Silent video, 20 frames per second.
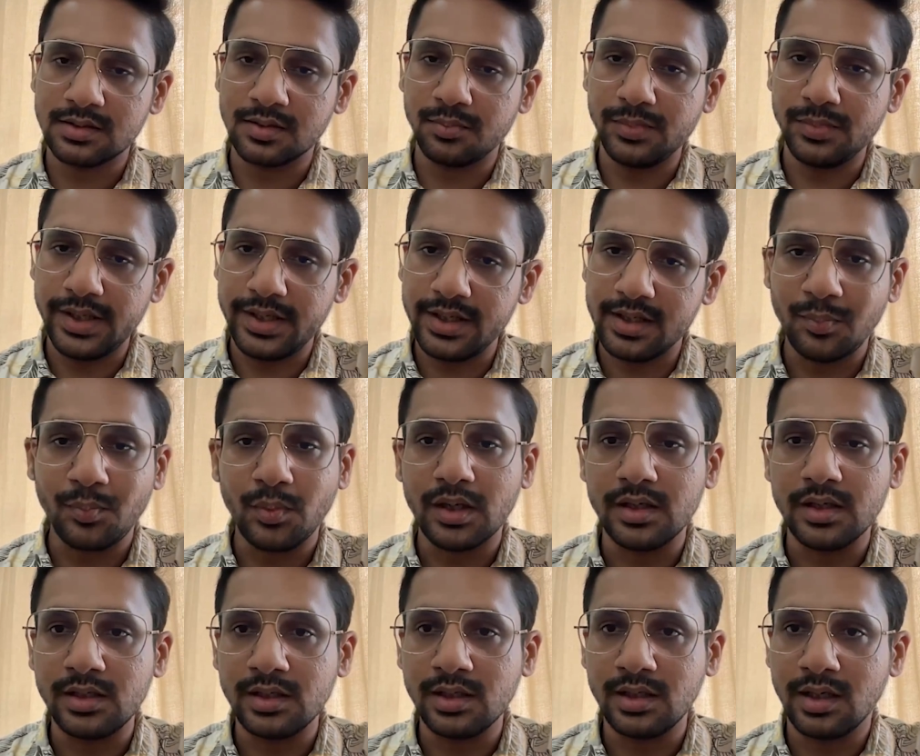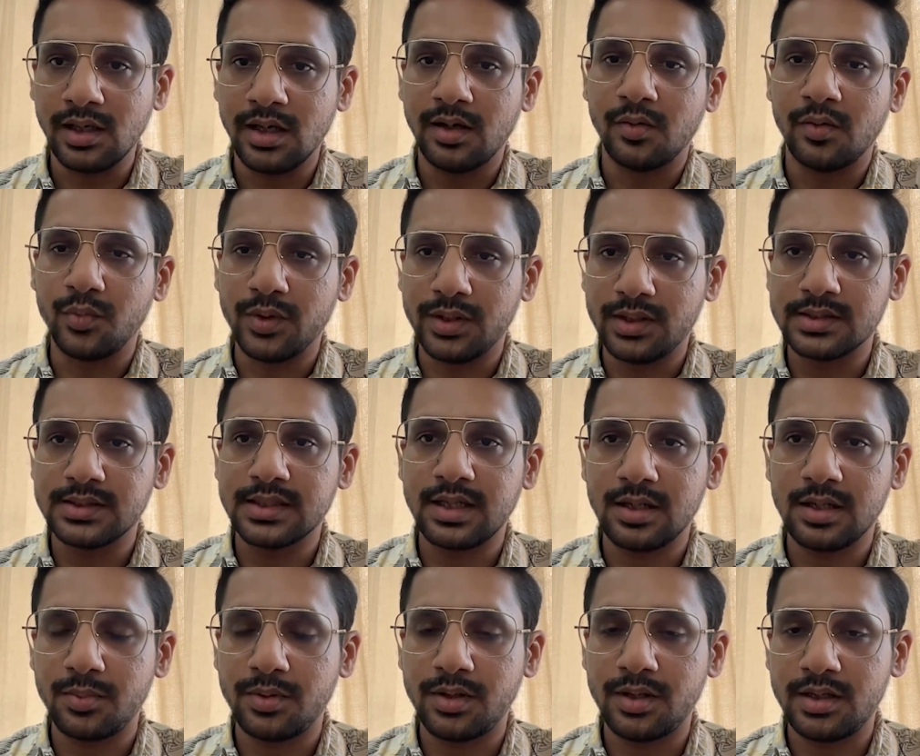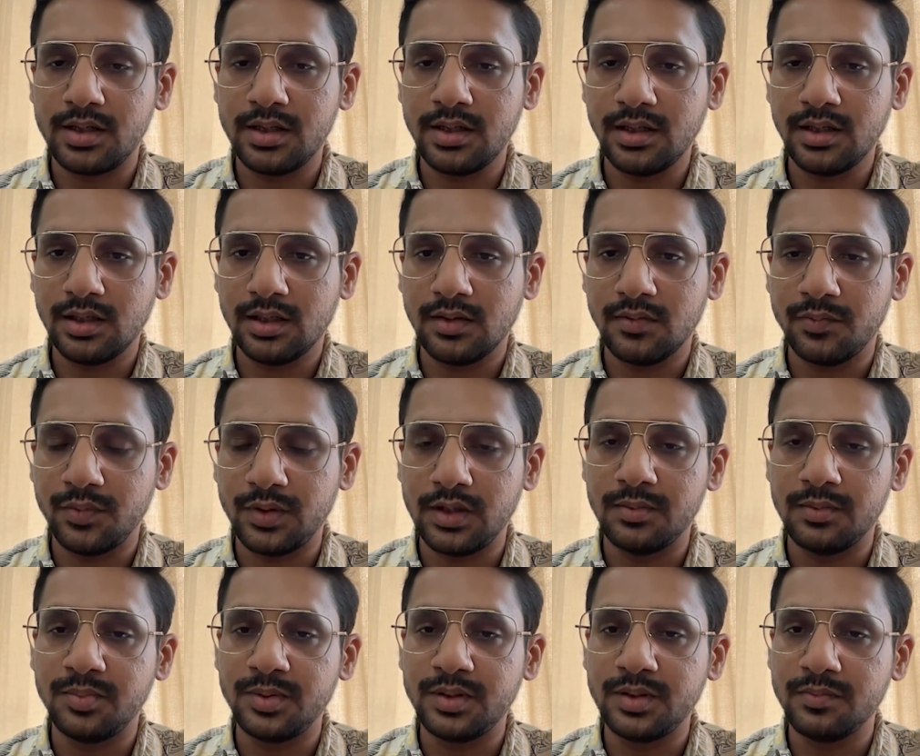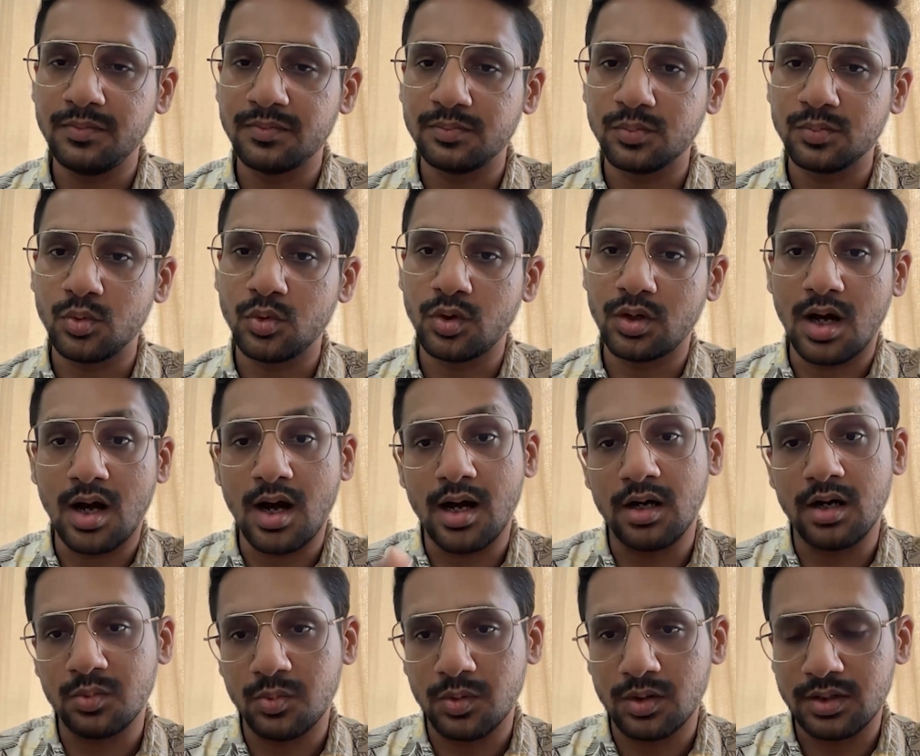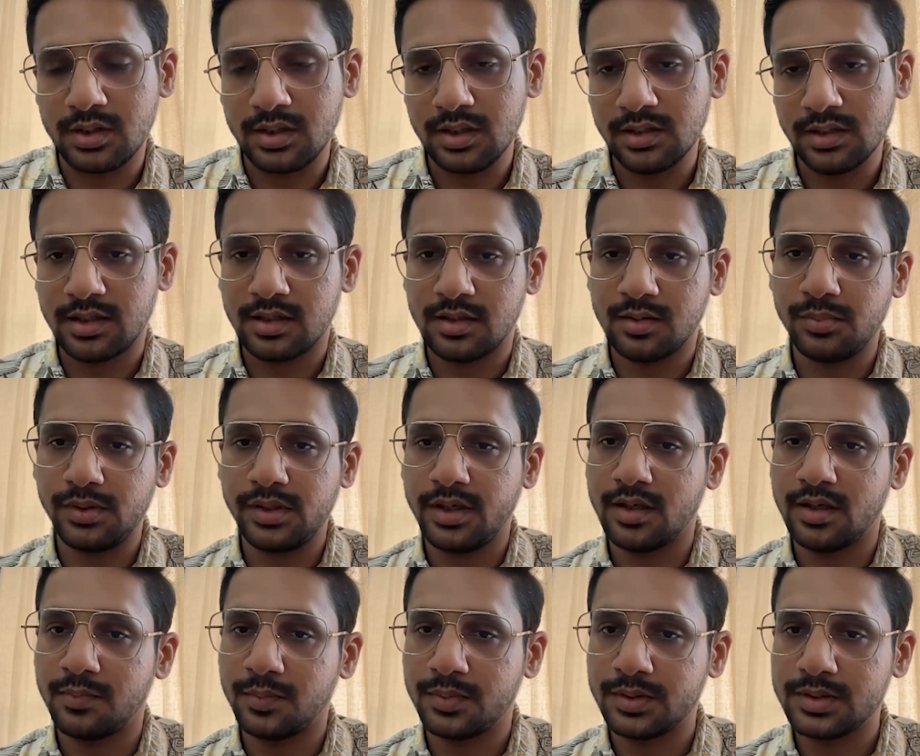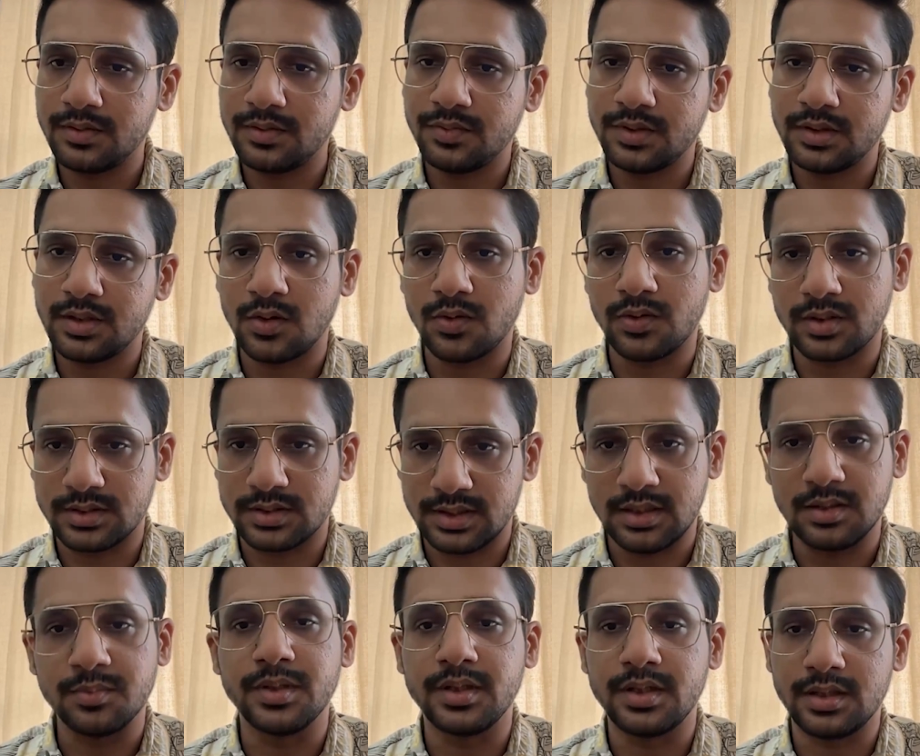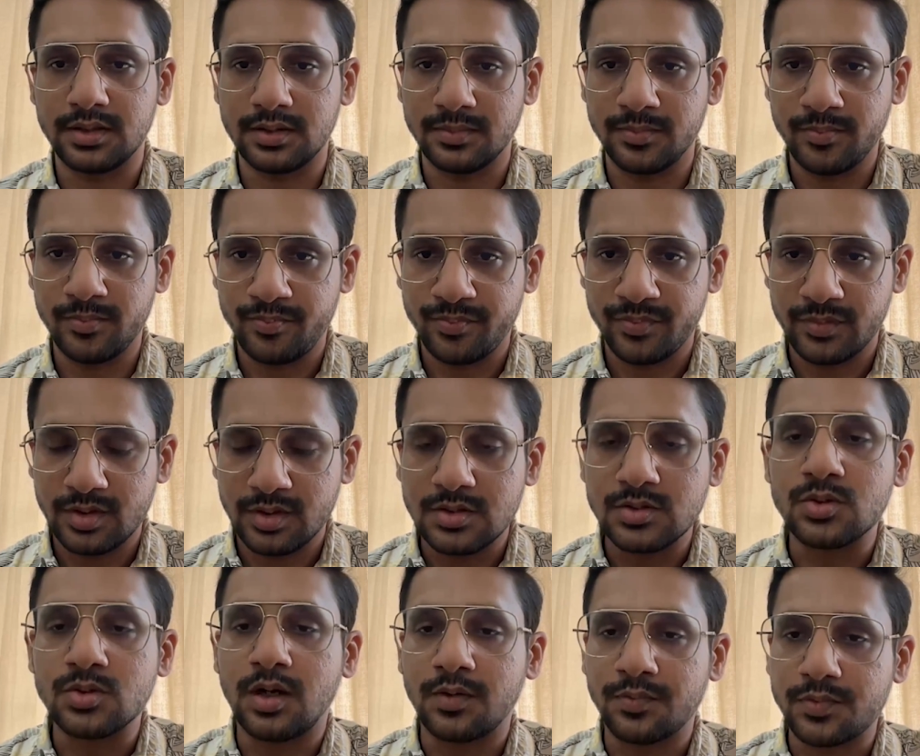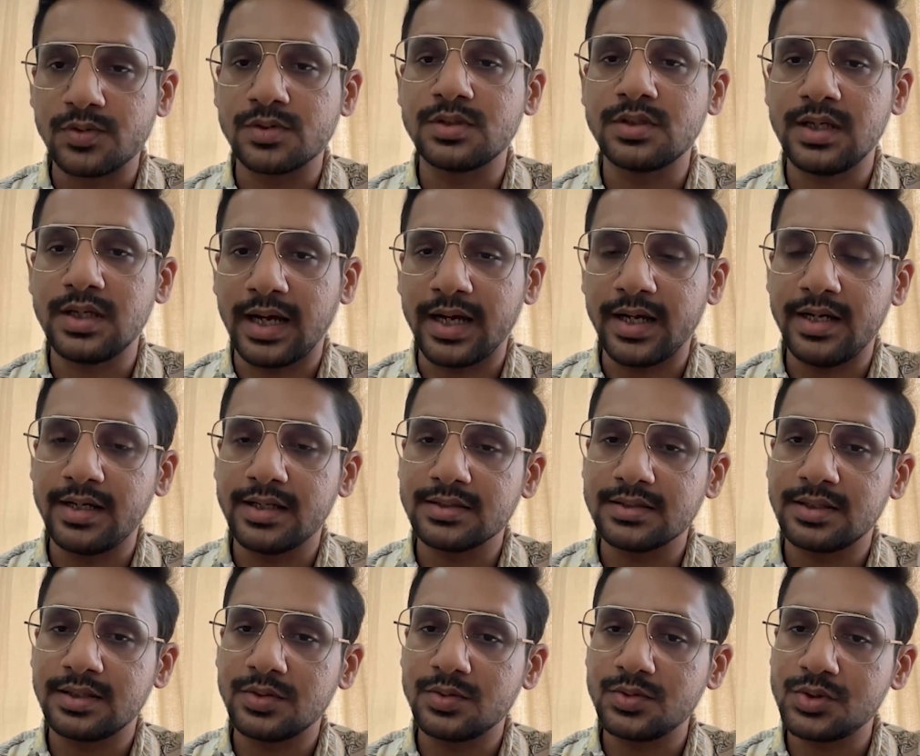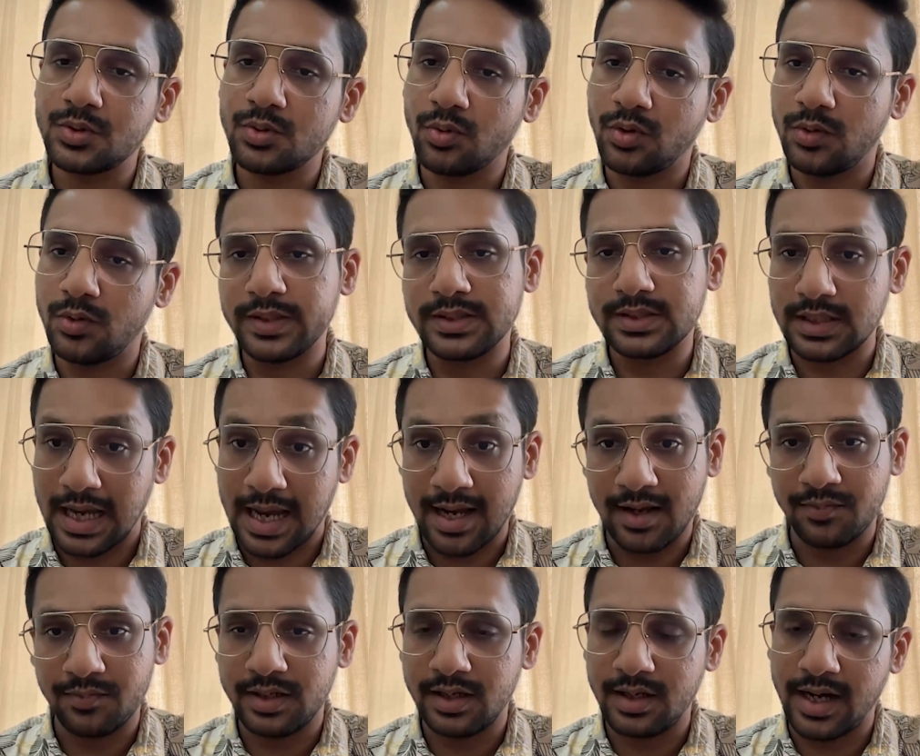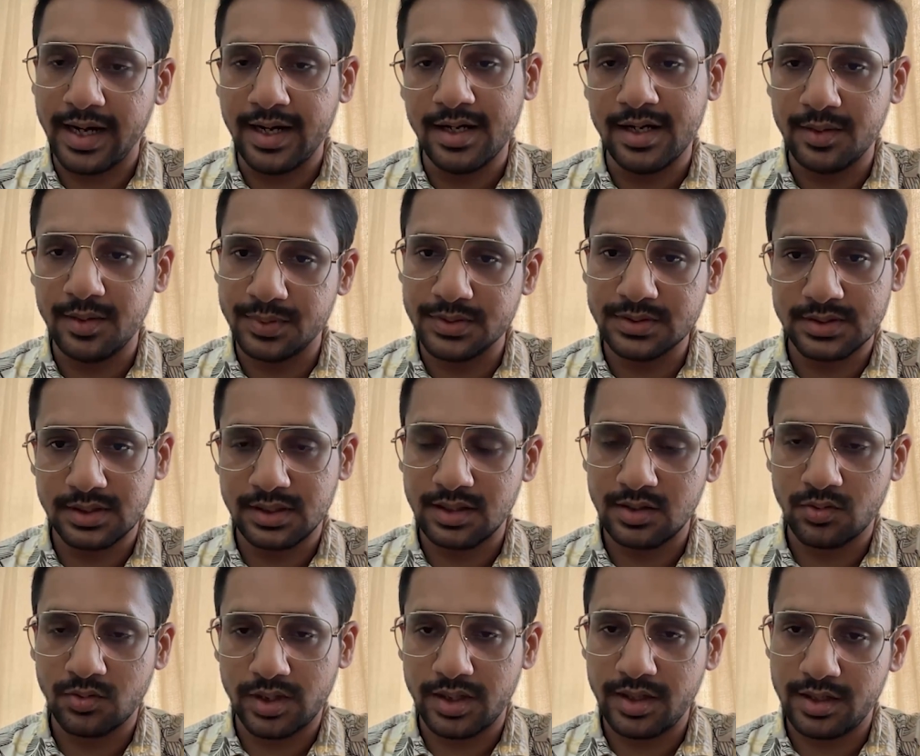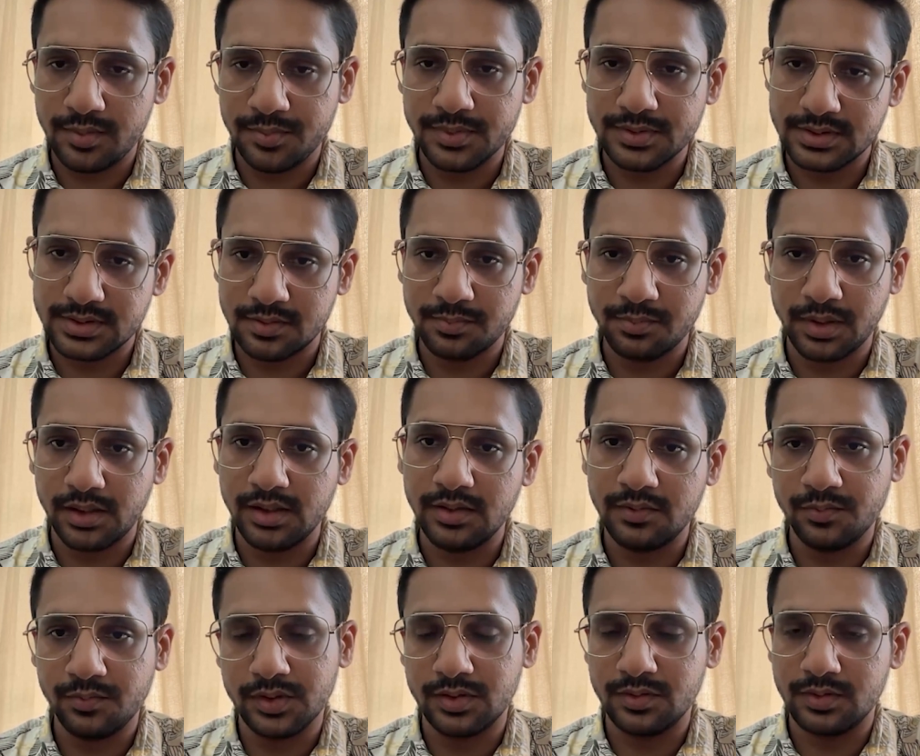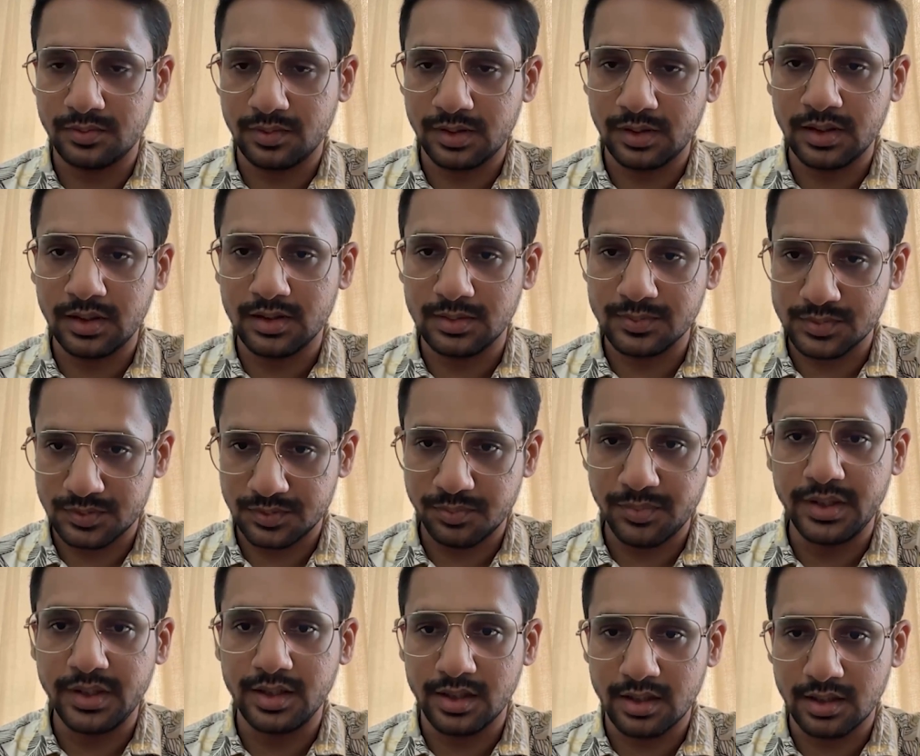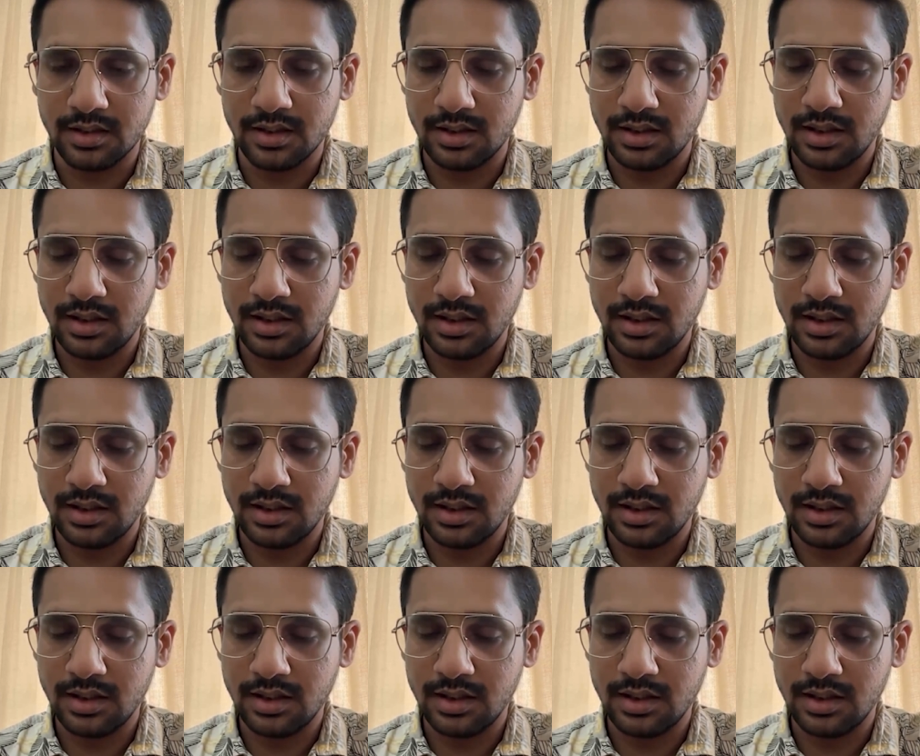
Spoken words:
media money with a celebrity will be more hardworking than a media money without a celebrity. So of course the idea is that you should always have that 90% or 80% money with in terms of media.